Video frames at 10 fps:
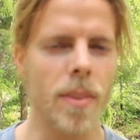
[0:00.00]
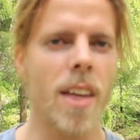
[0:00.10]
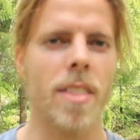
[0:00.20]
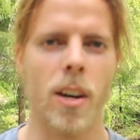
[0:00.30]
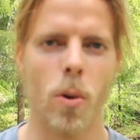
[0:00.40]

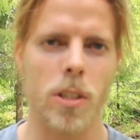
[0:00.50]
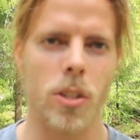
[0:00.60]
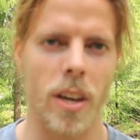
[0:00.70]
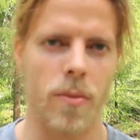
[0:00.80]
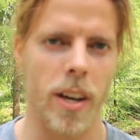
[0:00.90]
And then
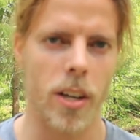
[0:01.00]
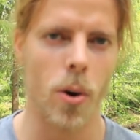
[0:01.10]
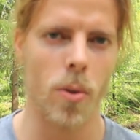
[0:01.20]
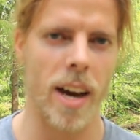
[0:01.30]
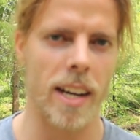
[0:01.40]
also, if I
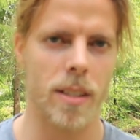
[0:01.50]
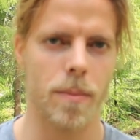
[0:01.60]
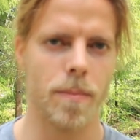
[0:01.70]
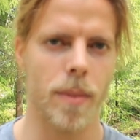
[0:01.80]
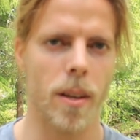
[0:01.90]
know that
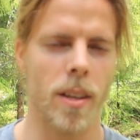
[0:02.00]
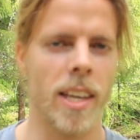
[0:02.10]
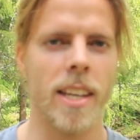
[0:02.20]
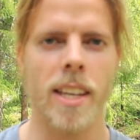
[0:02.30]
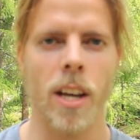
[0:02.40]

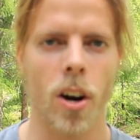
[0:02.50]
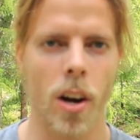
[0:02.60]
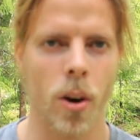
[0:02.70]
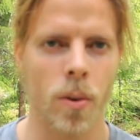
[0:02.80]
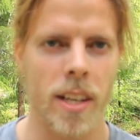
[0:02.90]
eating
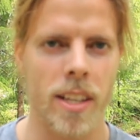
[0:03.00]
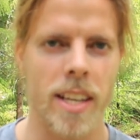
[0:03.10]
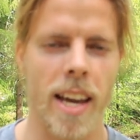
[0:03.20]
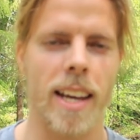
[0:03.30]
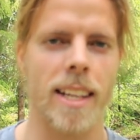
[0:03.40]
early on in the
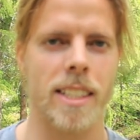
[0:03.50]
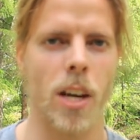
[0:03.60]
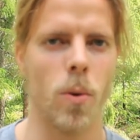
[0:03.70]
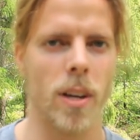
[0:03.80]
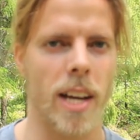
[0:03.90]
day is
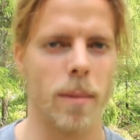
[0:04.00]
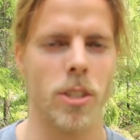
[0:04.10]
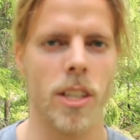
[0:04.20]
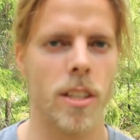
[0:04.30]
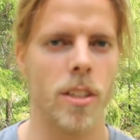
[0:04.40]
the only time
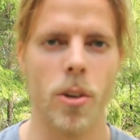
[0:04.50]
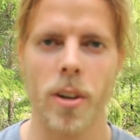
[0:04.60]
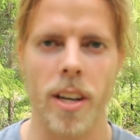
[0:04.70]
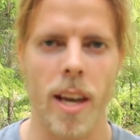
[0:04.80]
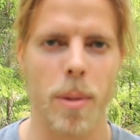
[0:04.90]
to eat
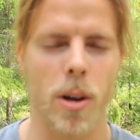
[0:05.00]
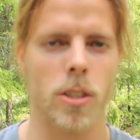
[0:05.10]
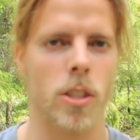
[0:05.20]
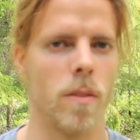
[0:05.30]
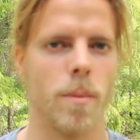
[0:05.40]
during the day
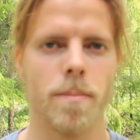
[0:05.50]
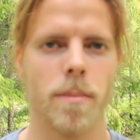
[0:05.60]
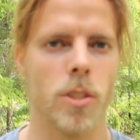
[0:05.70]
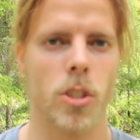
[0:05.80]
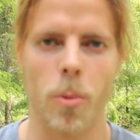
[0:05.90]
because of
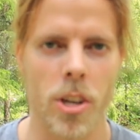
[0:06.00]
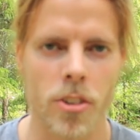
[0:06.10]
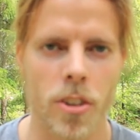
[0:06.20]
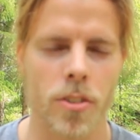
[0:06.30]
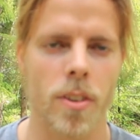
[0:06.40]
some
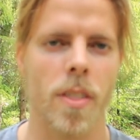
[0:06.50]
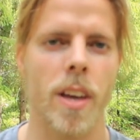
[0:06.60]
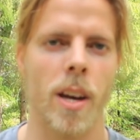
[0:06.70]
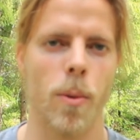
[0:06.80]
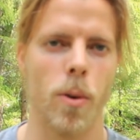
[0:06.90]
reasons,
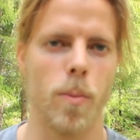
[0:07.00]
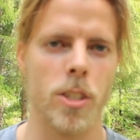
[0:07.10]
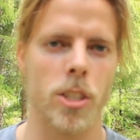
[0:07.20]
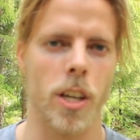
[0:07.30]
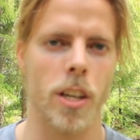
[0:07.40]
then I will
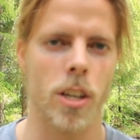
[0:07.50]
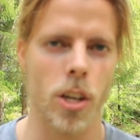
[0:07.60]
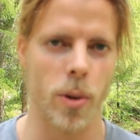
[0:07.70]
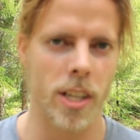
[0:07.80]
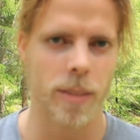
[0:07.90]
obviously
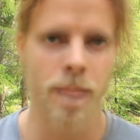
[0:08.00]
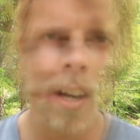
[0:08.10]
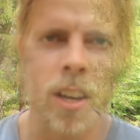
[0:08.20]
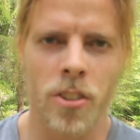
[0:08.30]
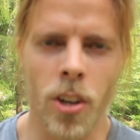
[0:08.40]
do it.
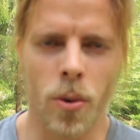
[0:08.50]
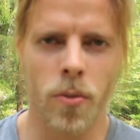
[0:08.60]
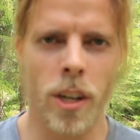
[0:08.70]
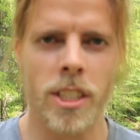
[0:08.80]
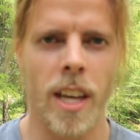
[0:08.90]
So
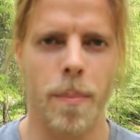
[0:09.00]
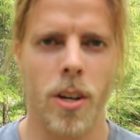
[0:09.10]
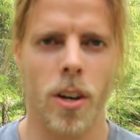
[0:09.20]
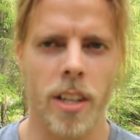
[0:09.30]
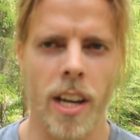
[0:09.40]
first step,
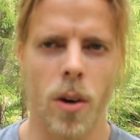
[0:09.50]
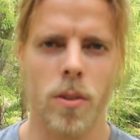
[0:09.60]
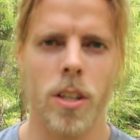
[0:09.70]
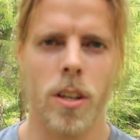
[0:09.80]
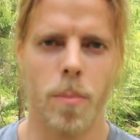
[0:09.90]
cutting
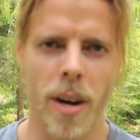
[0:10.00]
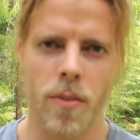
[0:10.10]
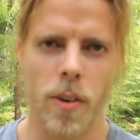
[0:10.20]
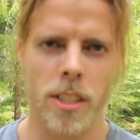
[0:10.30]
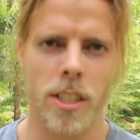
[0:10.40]
out
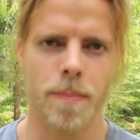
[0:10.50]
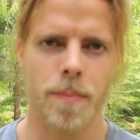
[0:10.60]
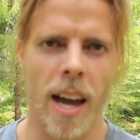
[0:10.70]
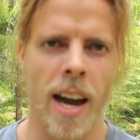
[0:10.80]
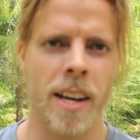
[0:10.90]
breakfast,
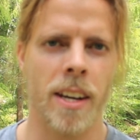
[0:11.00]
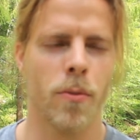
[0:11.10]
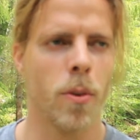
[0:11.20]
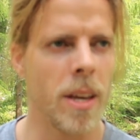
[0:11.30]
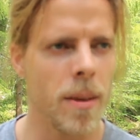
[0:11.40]

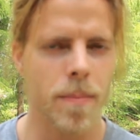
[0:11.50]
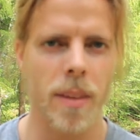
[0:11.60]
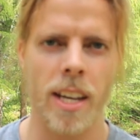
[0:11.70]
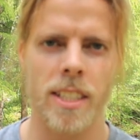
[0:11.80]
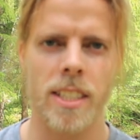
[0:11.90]
and for me
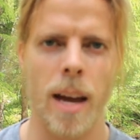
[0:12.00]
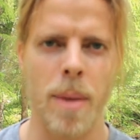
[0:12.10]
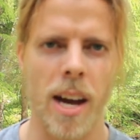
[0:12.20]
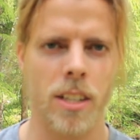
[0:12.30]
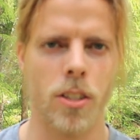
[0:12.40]
it's a
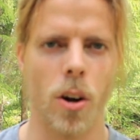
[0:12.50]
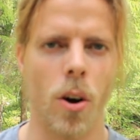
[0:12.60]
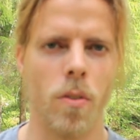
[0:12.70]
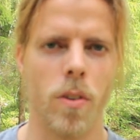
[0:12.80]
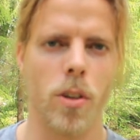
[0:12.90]
matter
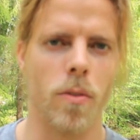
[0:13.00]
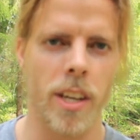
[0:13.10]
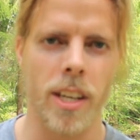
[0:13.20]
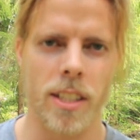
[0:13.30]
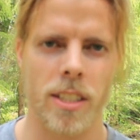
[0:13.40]
of
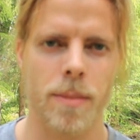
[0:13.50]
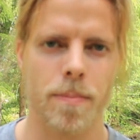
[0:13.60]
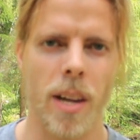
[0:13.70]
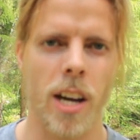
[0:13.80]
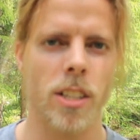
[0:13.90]
convenience.
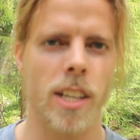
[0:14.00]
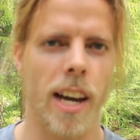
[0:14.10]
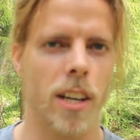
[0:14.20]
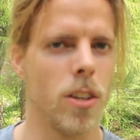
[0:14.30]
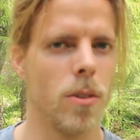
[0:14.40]
I just
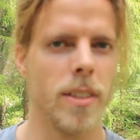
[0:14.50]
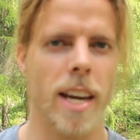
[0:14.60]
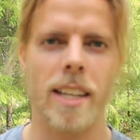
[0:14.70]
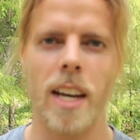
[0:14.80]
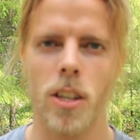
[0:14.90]
like to
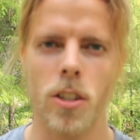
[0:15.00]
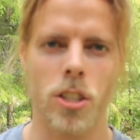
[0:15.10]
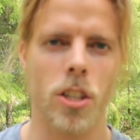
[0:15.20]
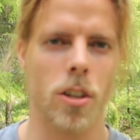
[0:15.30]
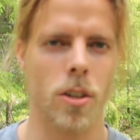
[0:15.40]
get a good
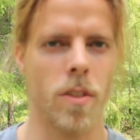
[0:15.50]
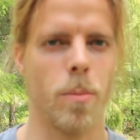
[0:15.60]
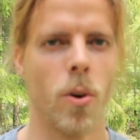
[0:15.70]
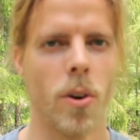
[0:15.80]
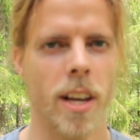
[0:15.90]
start of the
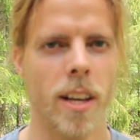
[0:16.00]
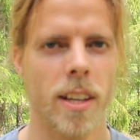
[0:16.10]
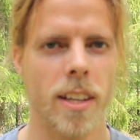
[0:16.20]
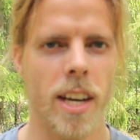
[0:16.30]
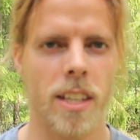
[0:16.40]
morning,
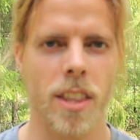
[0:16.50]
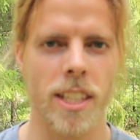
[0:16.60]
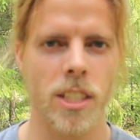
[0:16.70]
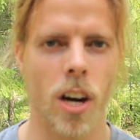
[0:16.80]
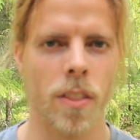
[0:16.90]
get
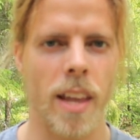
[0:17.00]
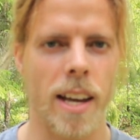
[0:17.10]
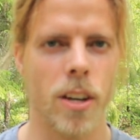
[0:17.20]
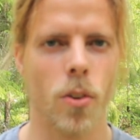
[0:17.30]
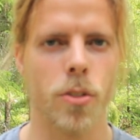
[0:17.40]
things done,
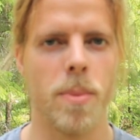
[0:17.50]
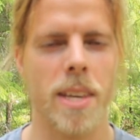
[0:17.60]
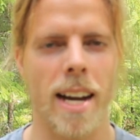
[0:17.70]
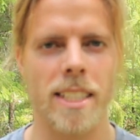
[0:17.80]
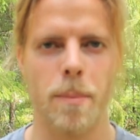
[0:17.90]
and not
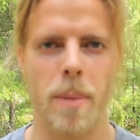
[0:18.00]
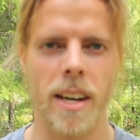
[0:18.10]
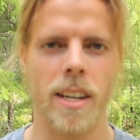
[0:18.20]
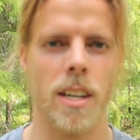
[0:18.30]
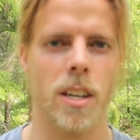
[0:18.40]
be as
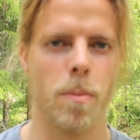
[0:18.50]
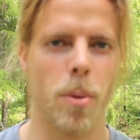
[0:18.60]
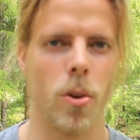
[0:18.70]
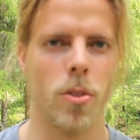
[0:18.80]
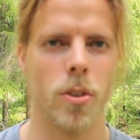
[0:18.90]
dependent
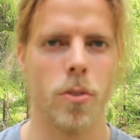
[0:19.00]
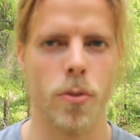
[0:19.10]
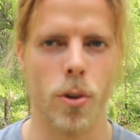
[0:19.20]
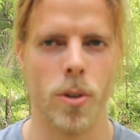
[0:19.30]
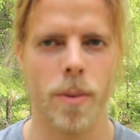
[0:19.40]
upon
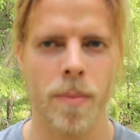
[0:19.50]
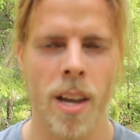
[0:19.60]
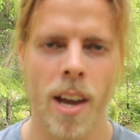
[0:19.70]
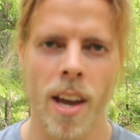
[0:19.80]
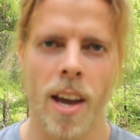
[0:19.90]
food.
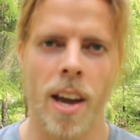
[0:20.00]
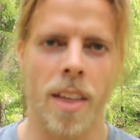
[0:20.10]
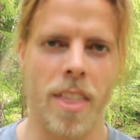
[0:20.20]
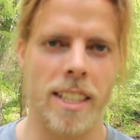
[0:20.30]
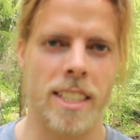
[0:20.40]

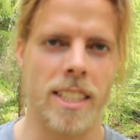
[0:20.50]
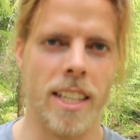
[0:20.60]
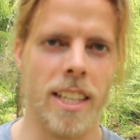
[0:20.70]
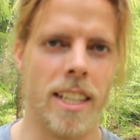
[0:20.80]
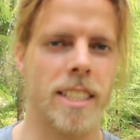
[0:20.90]
And that's
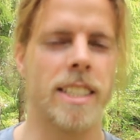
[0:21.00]
the